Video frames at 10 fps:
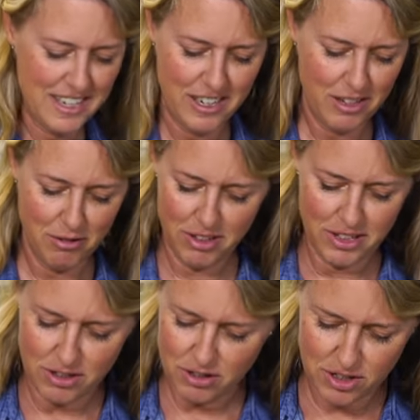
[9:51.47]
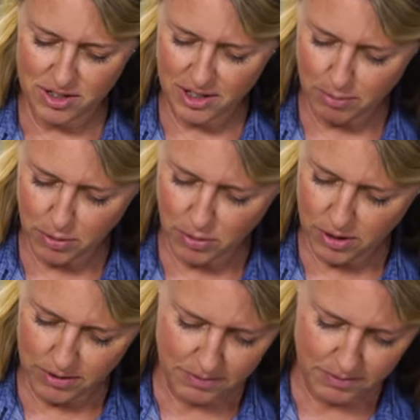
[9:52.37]
And you're just gonna
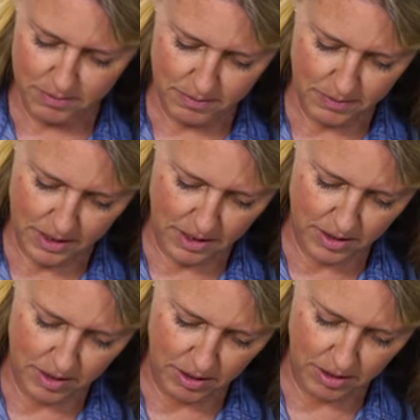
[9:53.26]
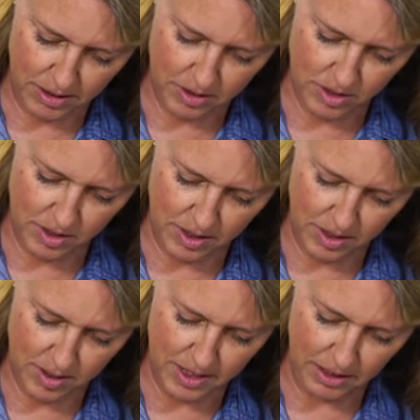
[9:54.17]
pour it, and it's just
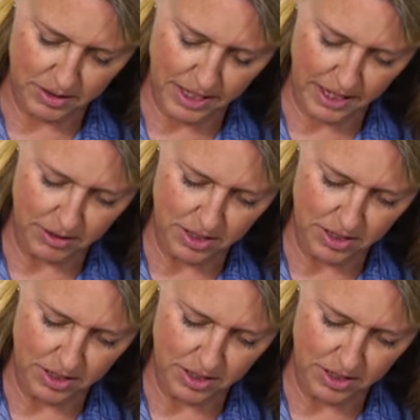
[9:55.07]
gonna settle down